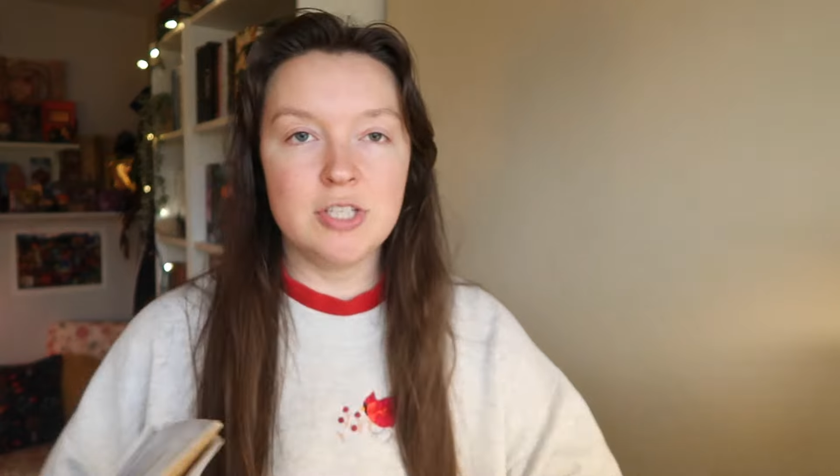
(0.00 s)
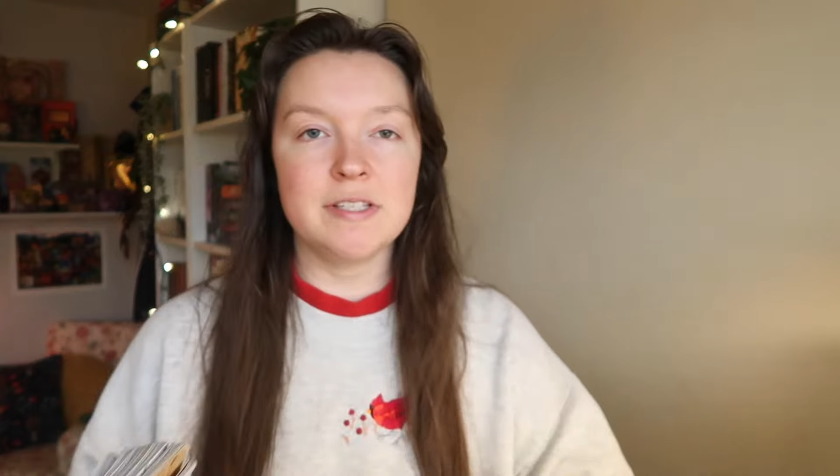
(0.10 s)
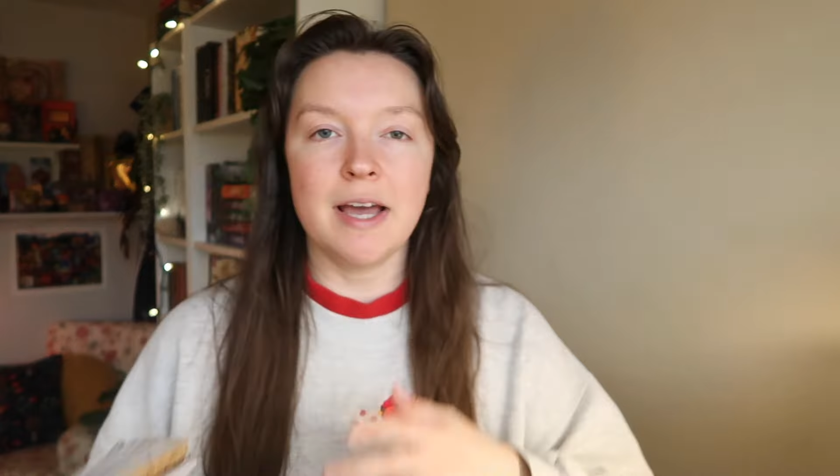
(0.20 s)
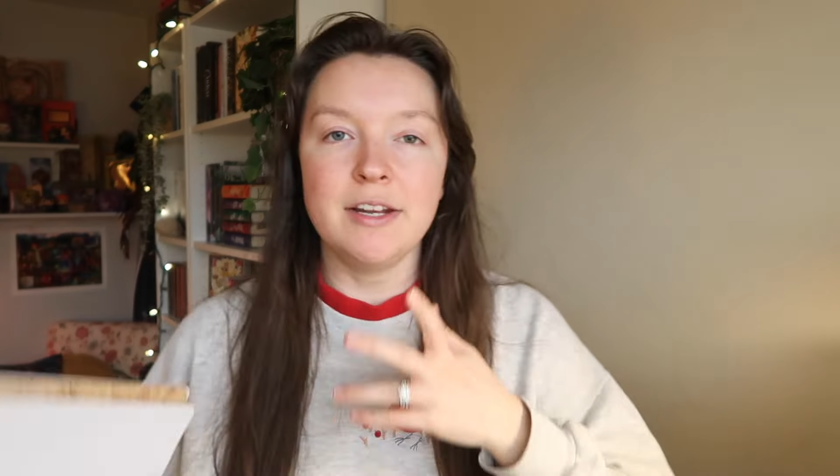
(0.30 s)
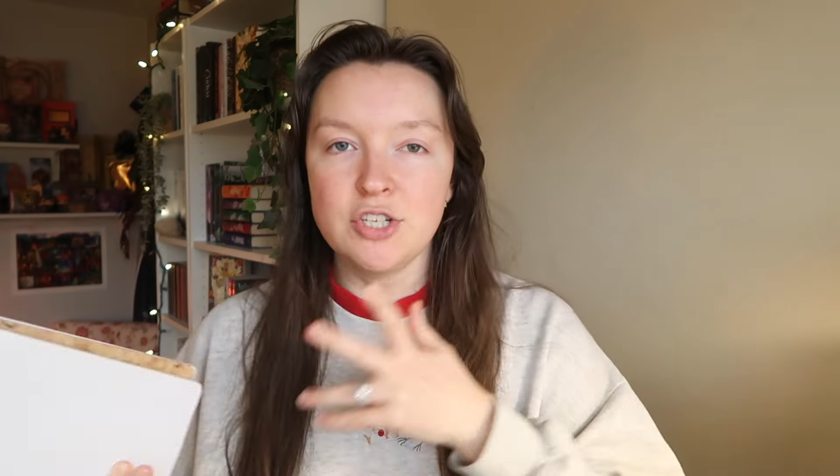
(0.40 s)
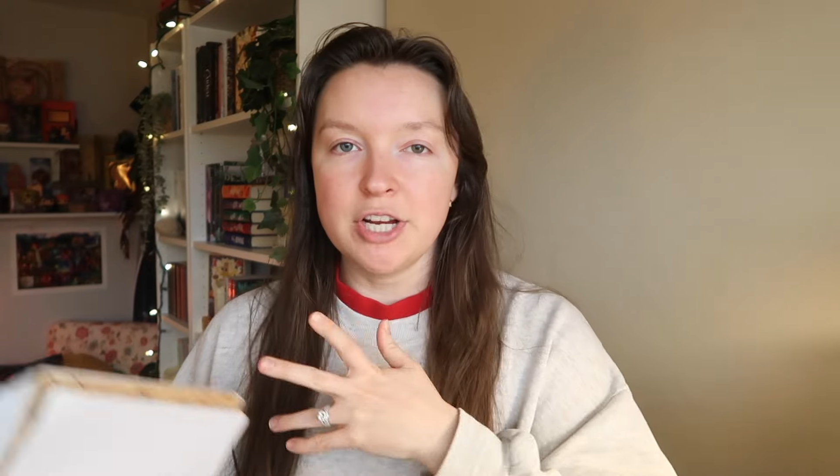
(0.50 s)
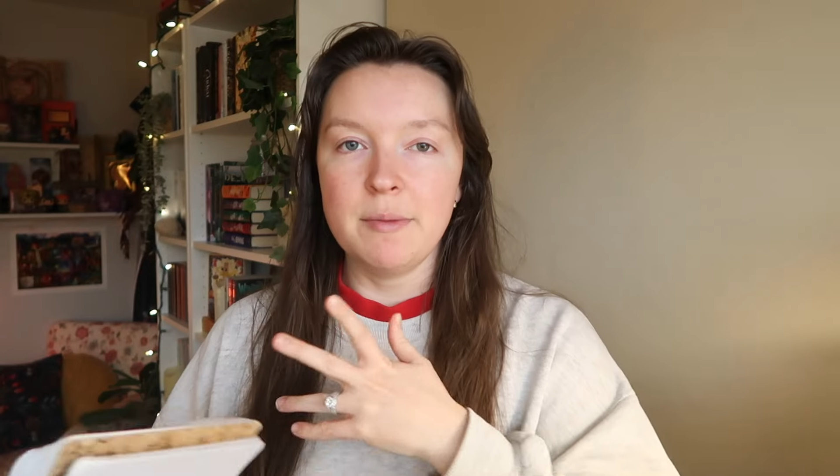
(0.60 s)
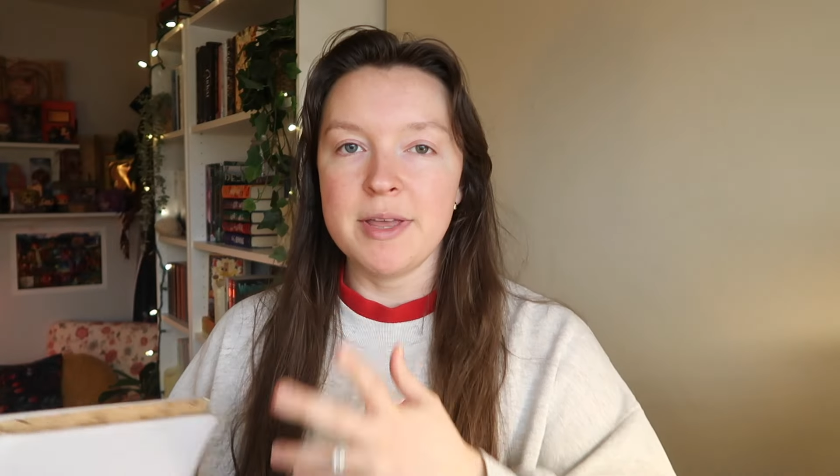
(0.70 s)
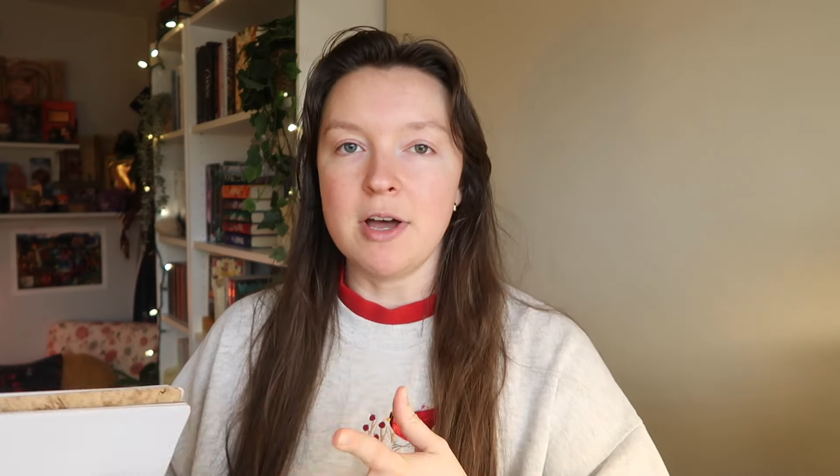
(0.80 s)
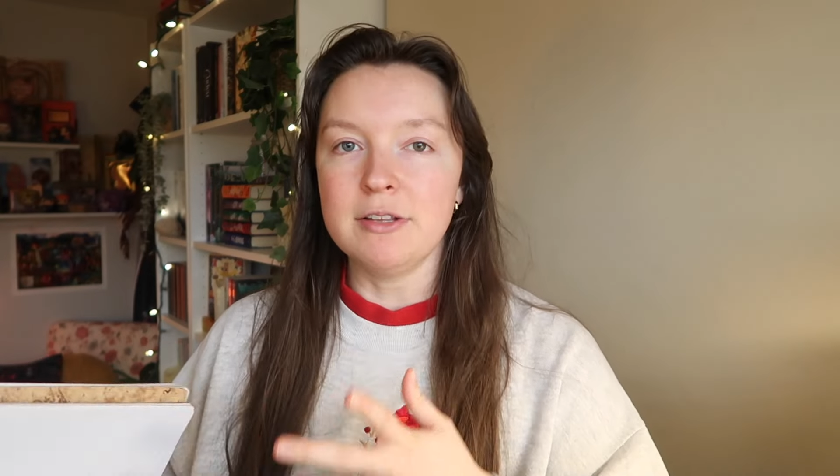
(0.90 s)
just kind of share
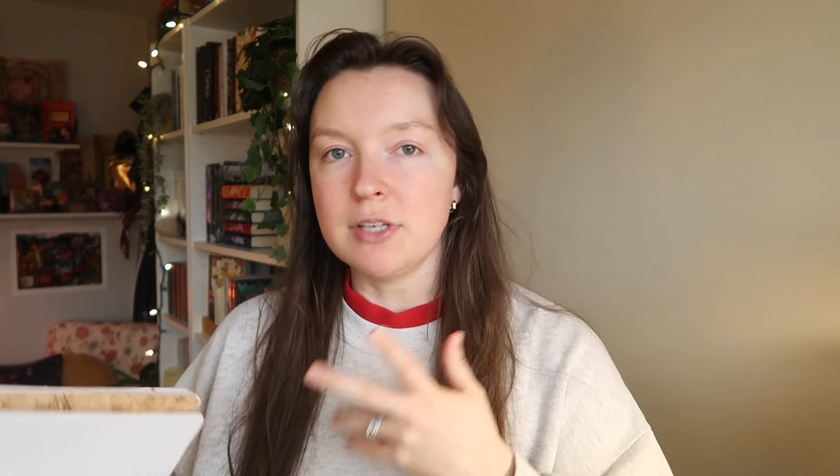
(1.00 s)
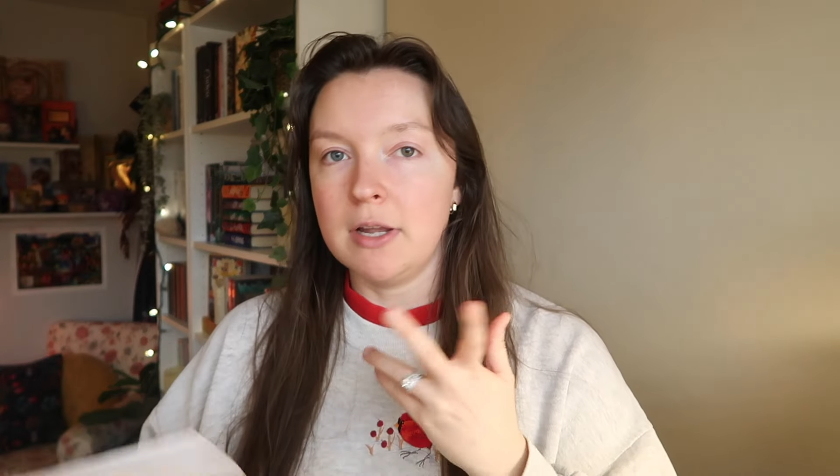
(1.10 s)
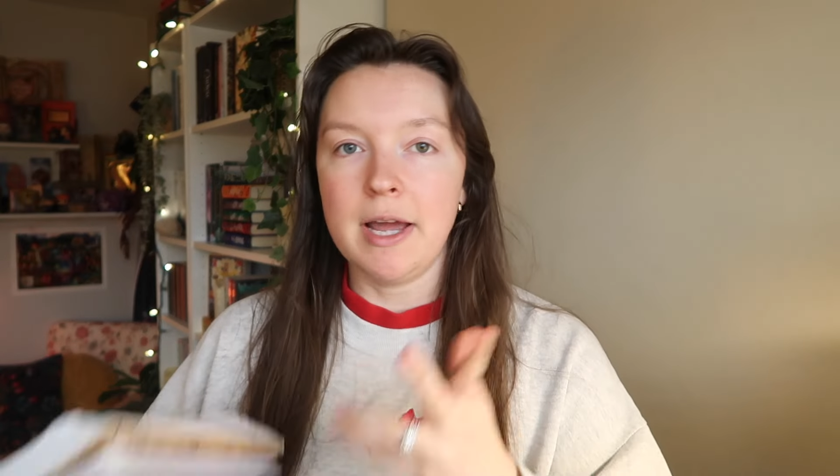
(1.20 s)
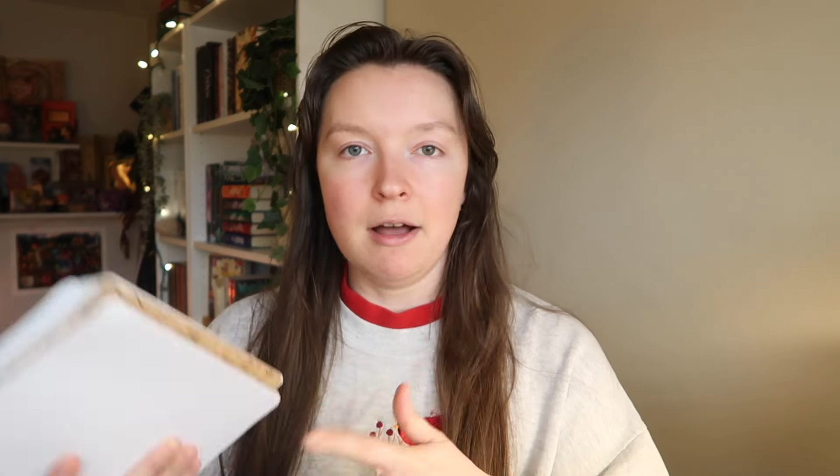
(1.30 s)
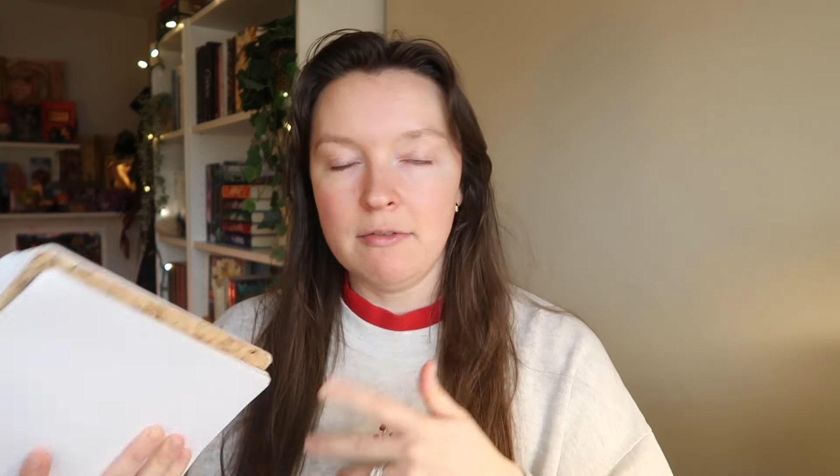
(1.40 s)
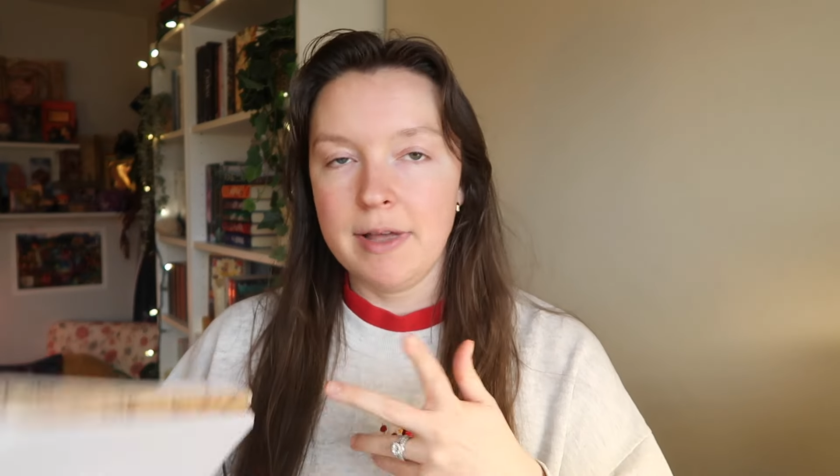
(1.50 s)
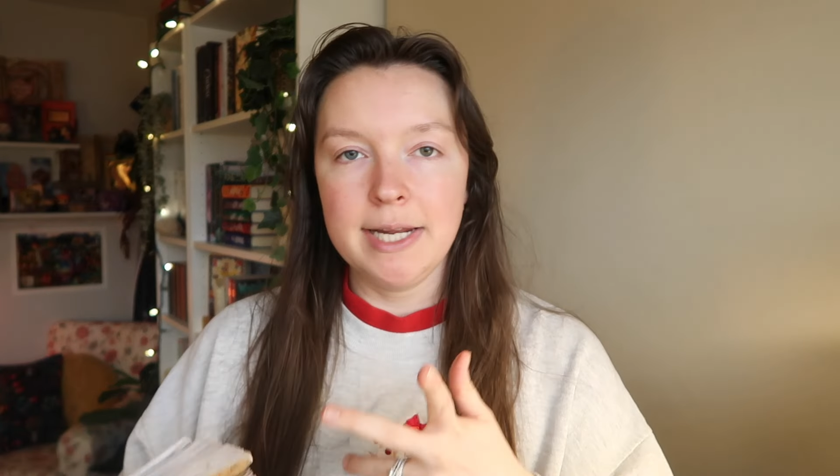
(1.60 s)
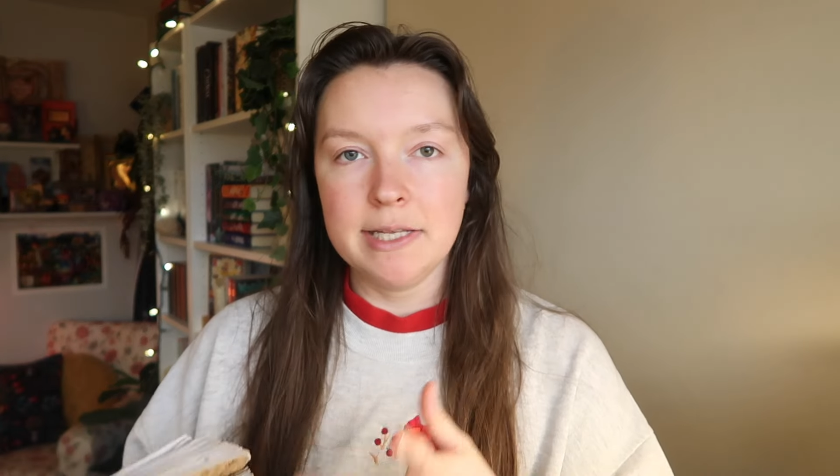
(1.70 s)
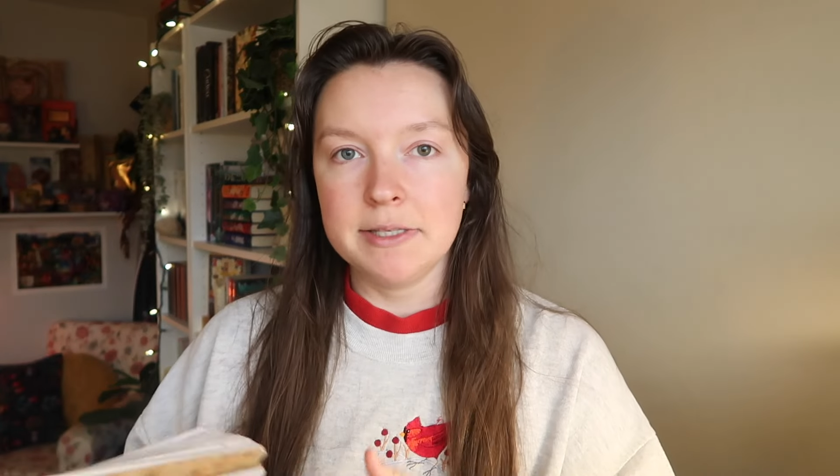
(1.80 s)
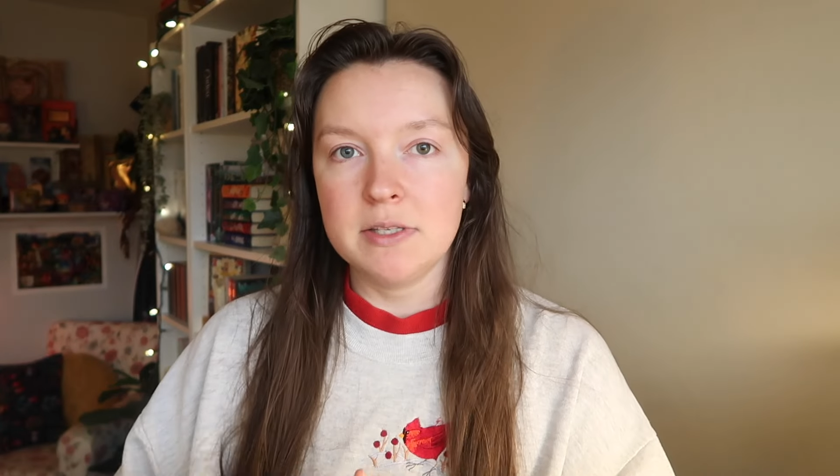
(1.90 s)
my thoughts on how
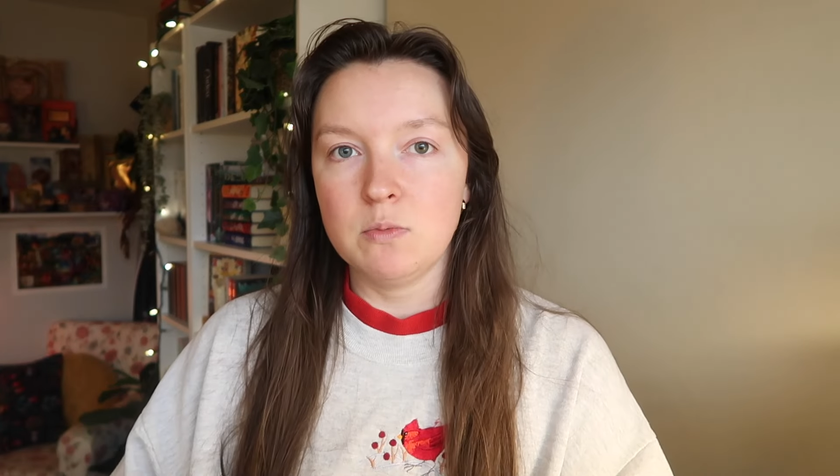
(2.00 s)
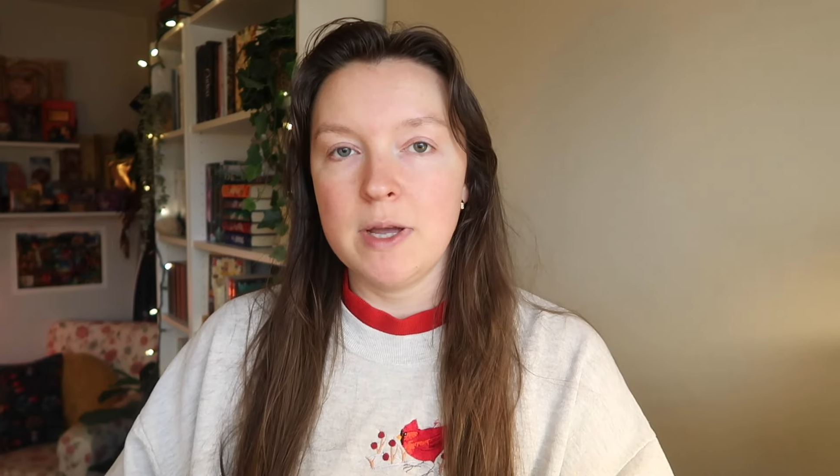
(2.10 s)
finances